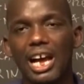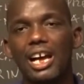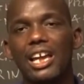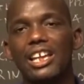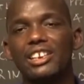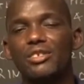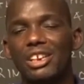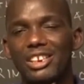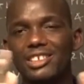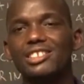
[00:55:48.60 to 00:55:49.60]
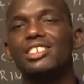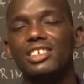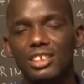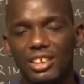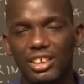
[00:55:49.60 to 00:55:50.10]
and
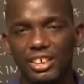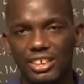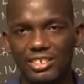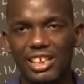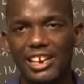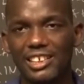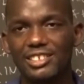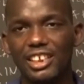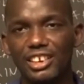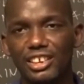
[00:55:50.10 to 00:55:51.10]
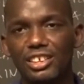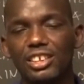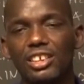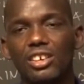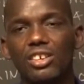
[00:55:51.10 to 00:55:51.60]
testing his understanding
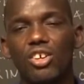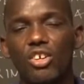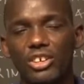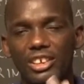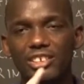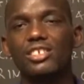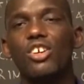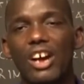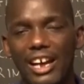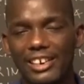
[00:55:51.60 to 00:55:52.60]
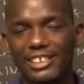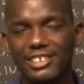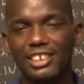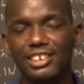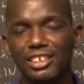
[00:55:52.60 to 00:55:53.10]
or his or her
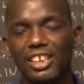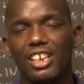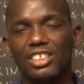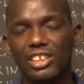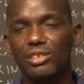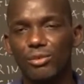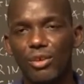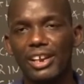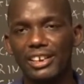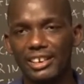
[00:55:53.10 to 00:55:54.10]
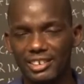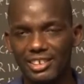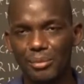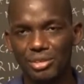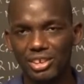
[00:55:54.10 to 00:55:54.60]
understanding, then you find that
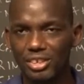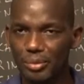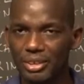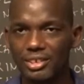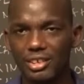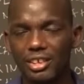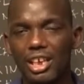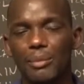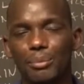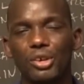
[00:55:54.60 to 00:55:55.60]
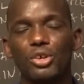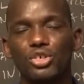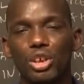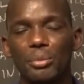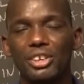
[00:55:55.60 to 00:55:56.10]
something is missing, because
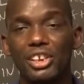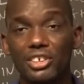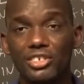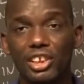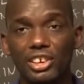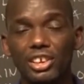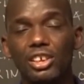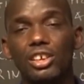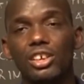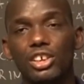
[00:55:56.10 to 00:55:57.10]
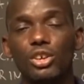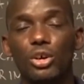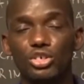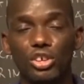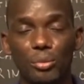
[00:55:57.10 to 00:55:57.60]
he'll be tested, he or
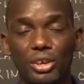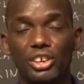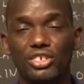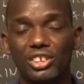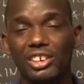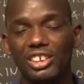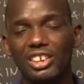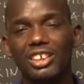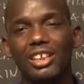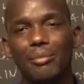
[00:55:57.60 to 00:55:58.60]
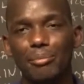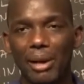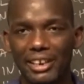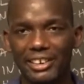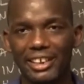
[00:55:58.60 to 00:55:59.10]
she will be tested by
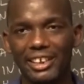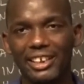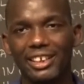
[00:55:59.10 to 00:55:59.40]
the